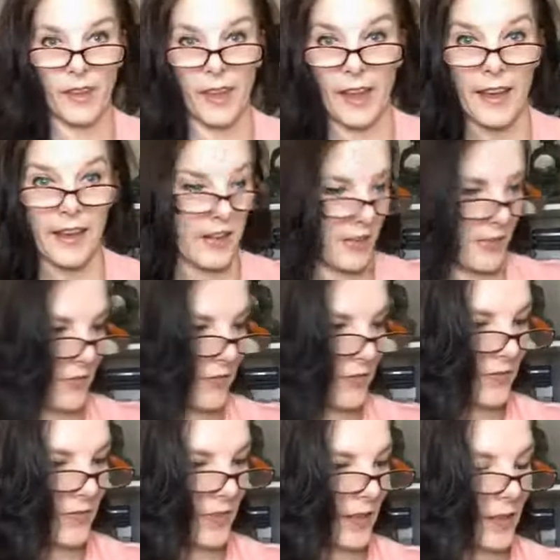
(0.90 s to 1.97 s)
hey,
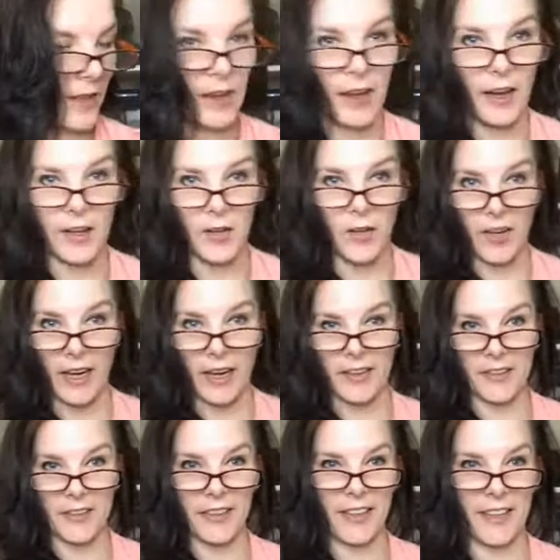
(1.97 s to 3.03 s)
I know I kind of
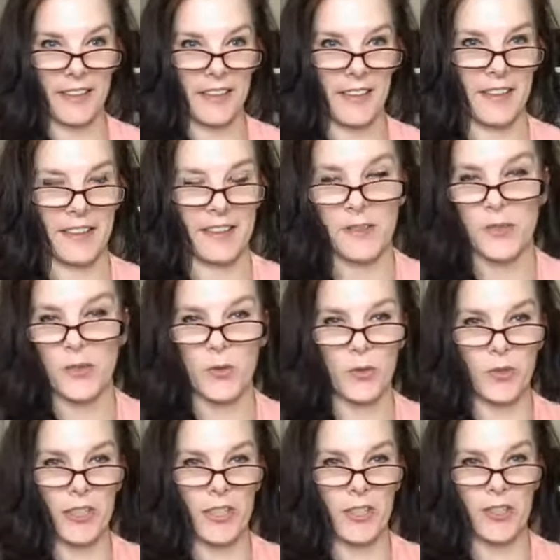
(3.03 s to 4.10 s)
look like school
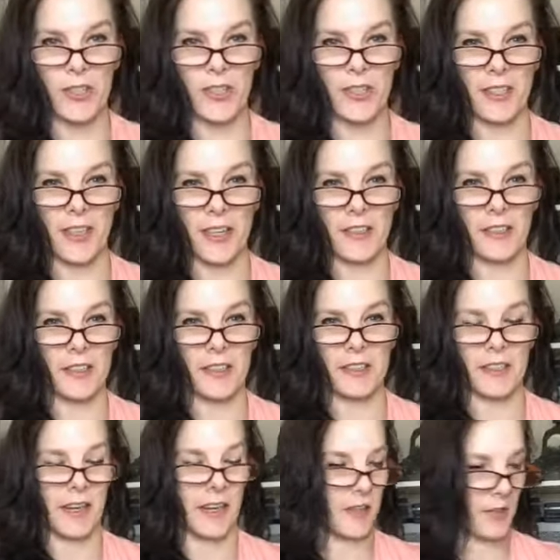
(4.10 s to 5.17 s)
teacher or
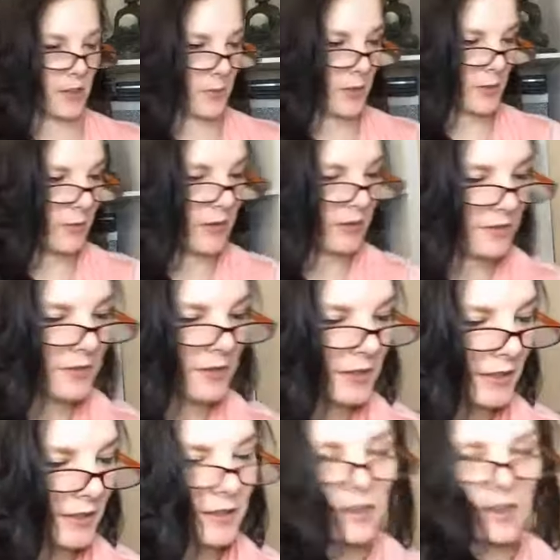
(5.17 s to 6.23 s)
scientist. I don't know which one.
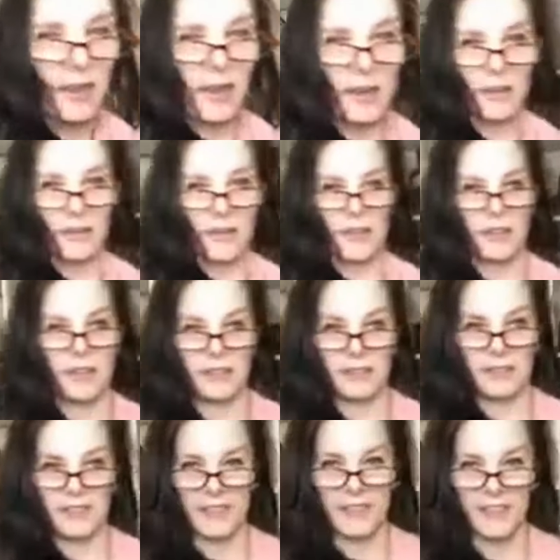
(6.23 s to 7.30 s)
I don't know.
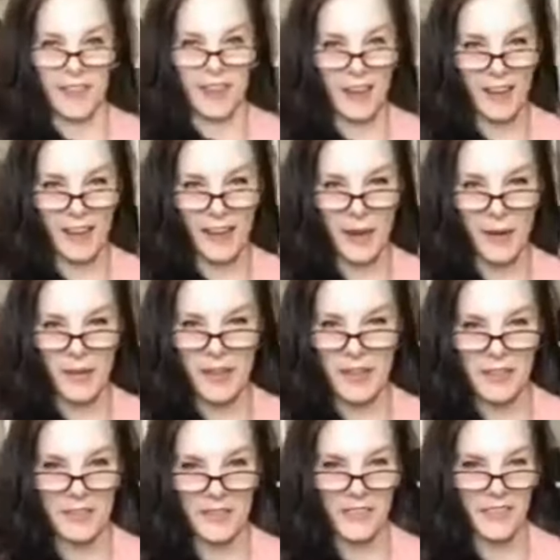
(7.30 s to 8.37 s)
Hi, how are
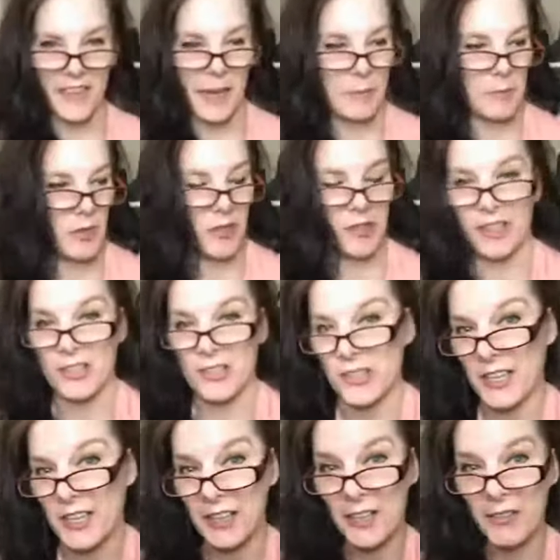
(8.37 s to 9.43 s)
you? I'm Jillian
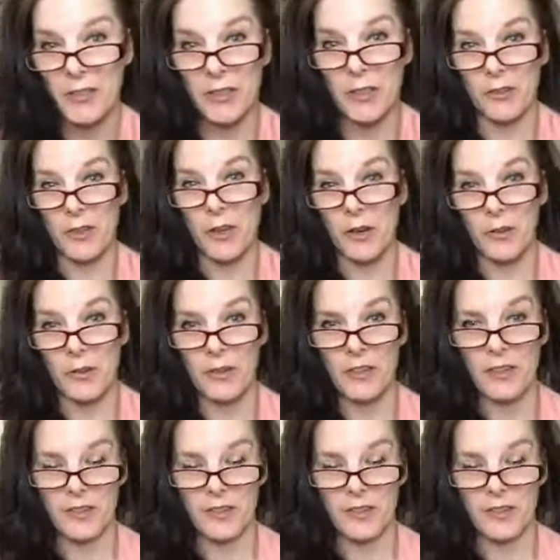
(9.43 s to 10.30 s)
Schleger, if you don't know.